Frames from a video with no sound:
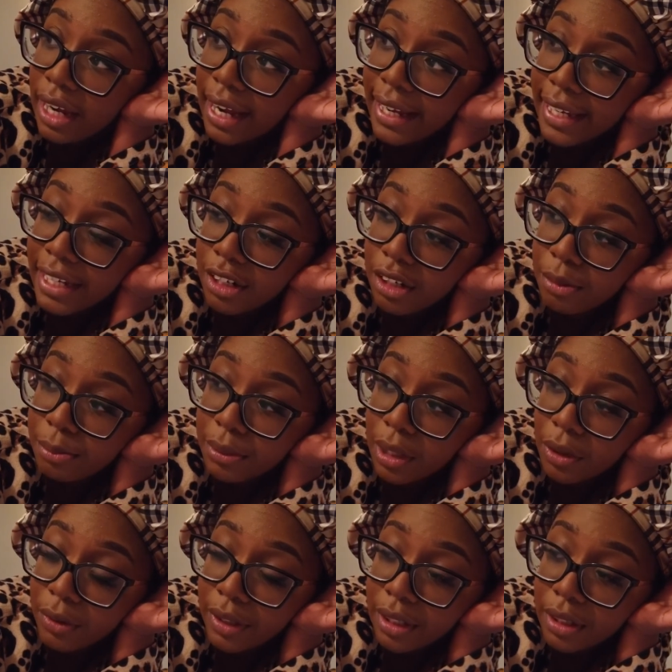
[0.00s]
I hear it
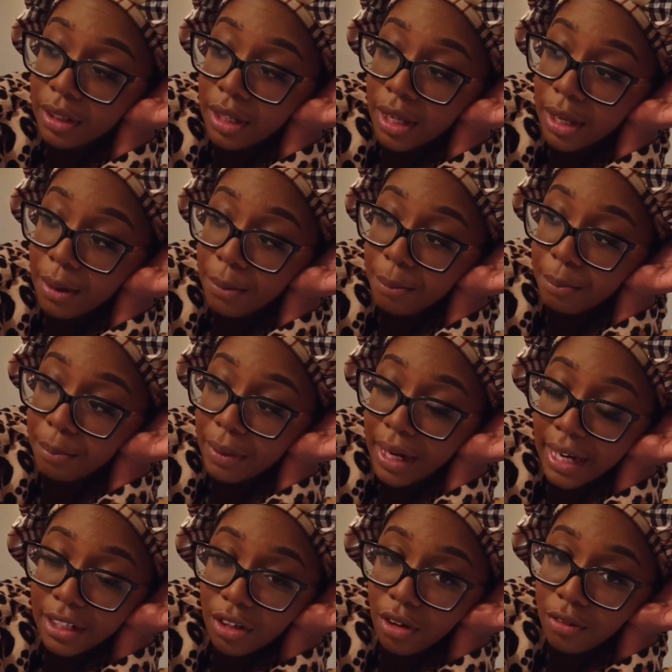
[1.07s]
blowing, but
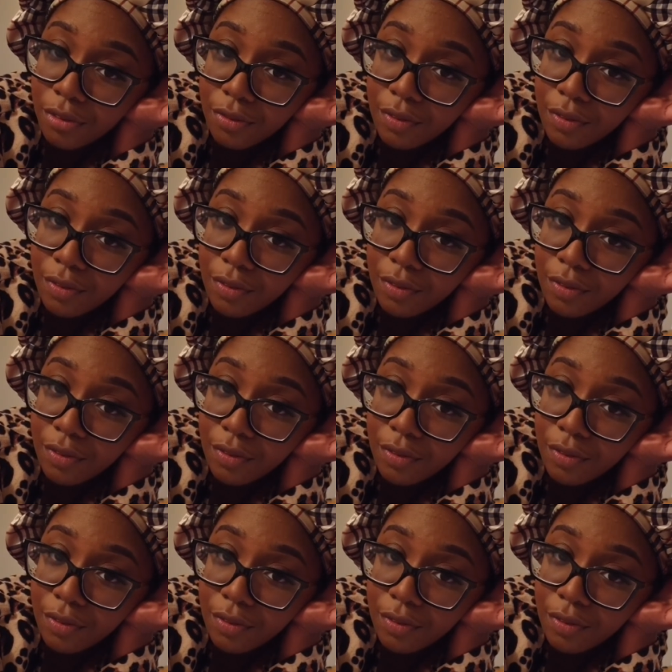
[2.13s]
I don't